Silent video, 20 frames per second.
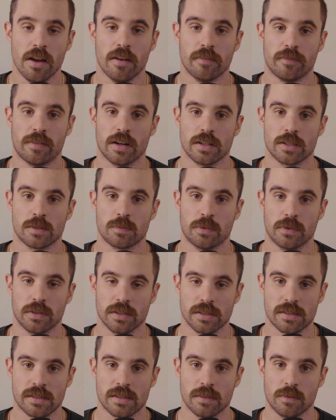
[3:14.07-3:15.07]

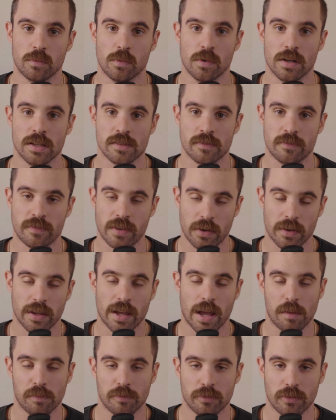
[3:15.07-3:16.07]
FarSports was very
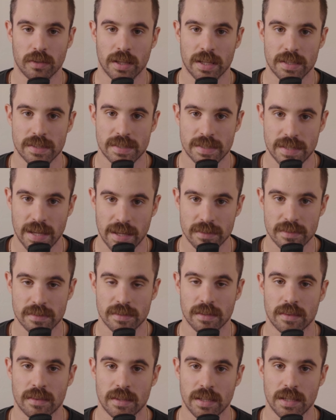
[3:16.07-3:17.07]
helpful and
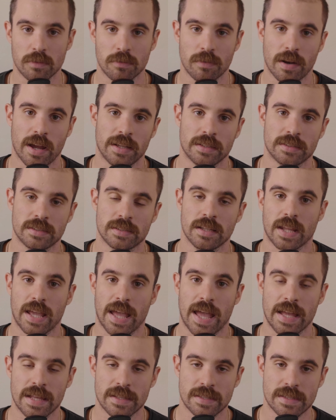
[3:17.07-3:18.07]
sent the right
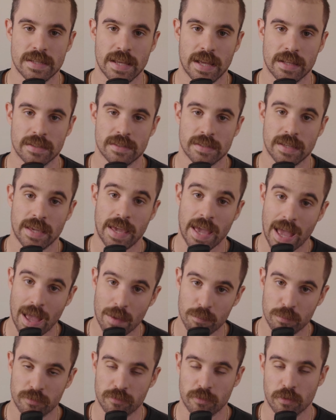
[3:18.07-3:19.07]
headset
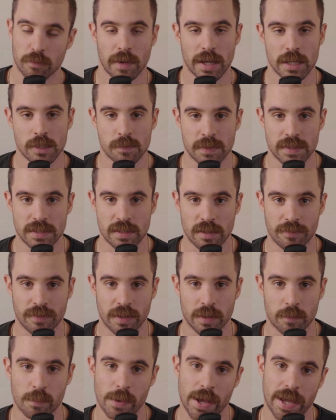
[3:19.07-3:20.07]
cap for my
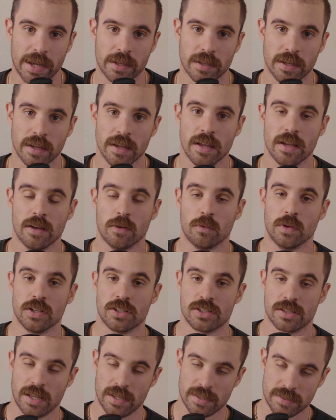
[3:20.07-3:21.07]
specific bike,
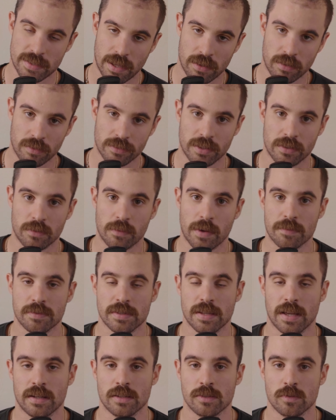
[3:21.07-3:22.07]
which they sell on their
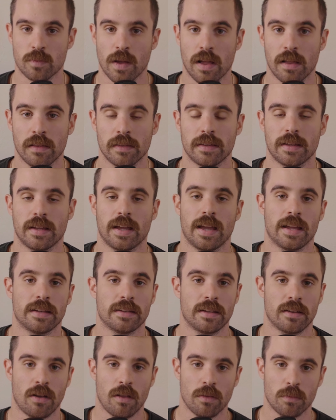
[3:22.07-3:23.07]
website as well,
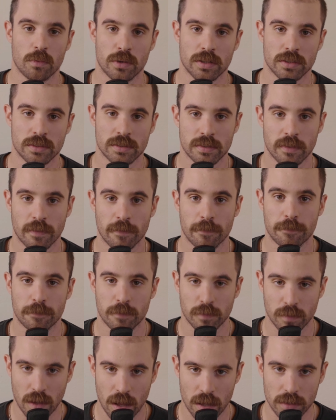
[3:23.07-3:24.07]
and it all worked
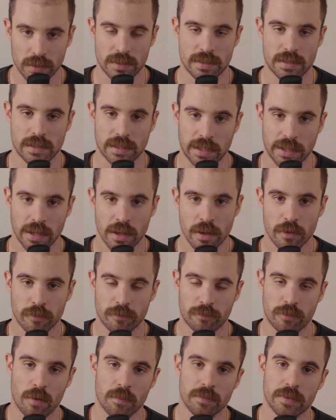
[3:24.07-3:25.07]
flawlessly
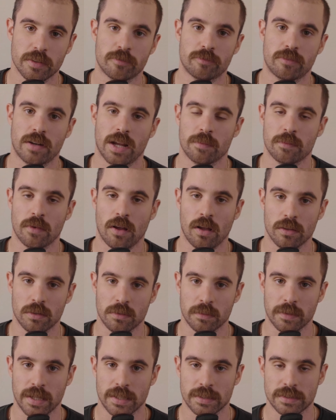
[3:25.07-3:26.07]
from the frame all
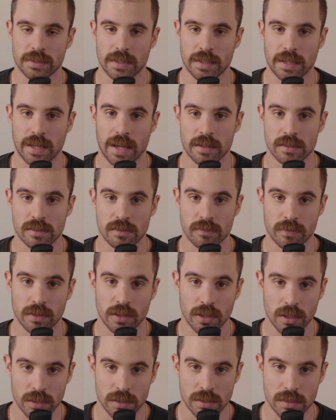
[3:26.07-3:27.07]
the way to the ends of the
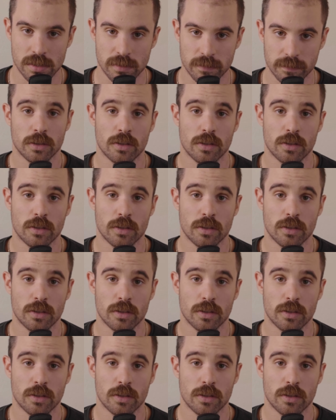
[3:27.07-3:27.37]
hoods.